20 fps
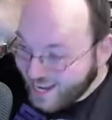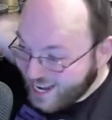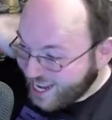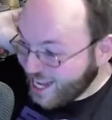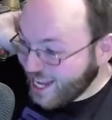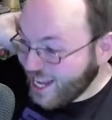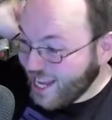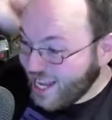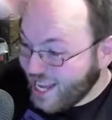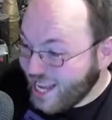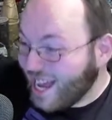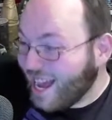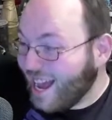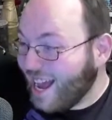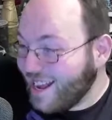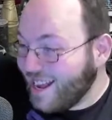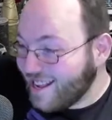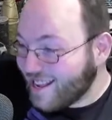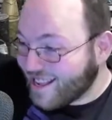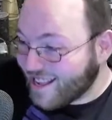
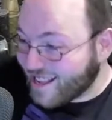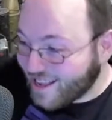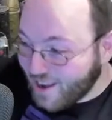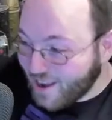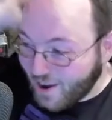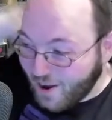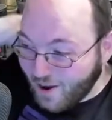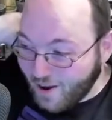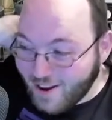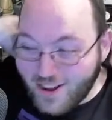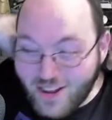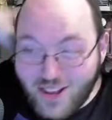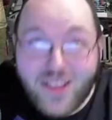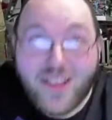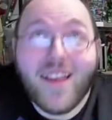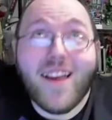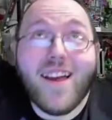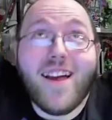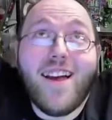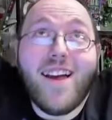Yes,
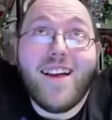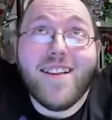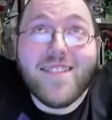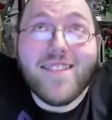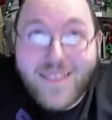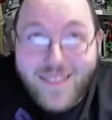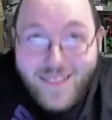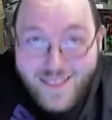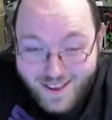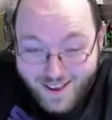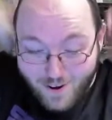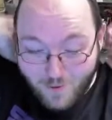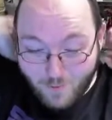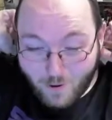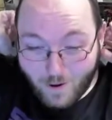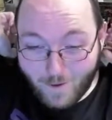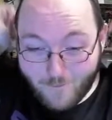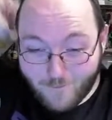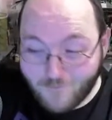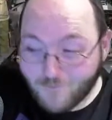yes,
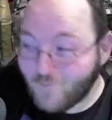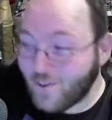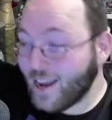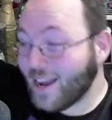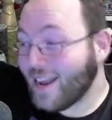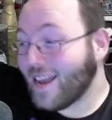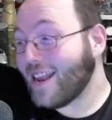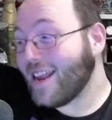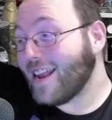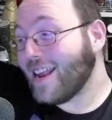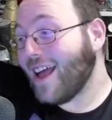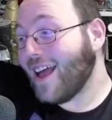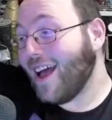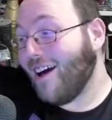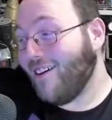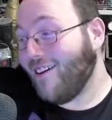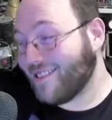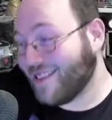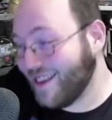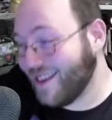we figured it
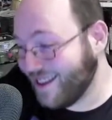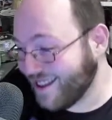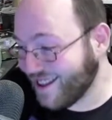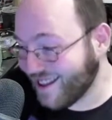out.